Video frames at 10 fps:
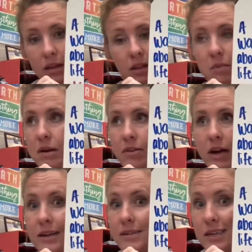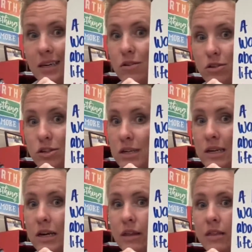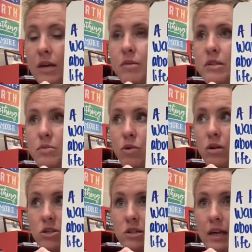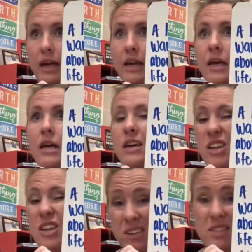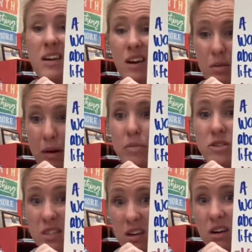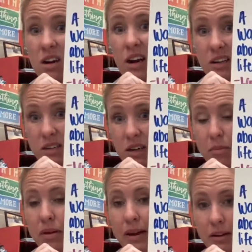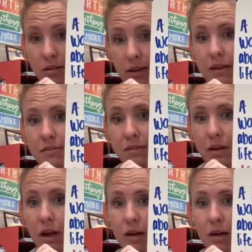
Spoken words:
A theme never has he or she. A theme is more just like you could see it on a bumper sticker and it's going to apply to your life.